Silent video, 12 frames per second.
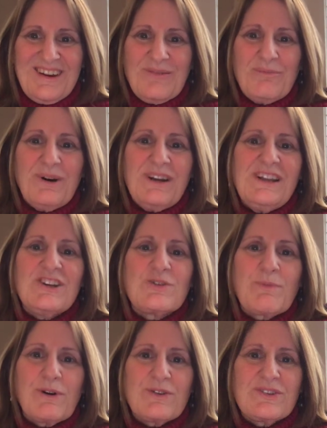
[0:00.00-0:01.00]
But each
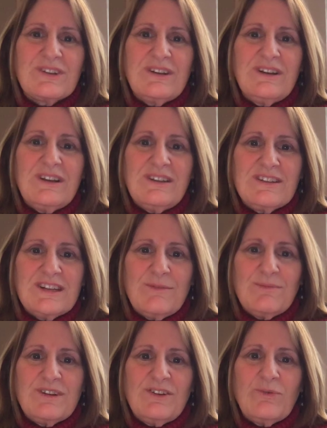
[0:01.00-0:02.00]
person is
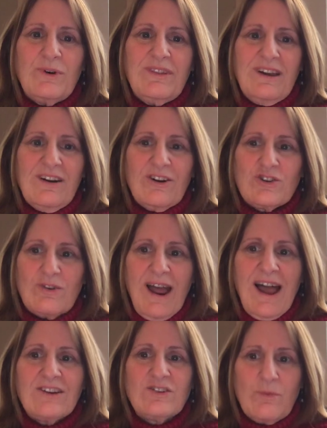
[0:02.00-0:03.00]
tempted when they are
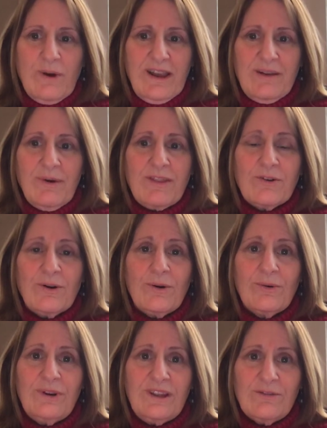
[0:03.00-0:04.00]
dragged away by their
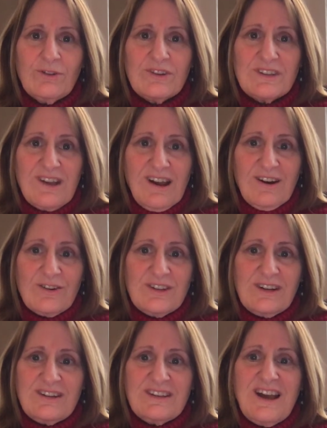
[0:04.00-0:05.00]
own evil desires
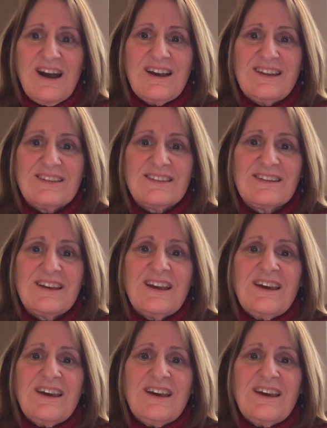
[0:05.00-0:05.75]
and enticed.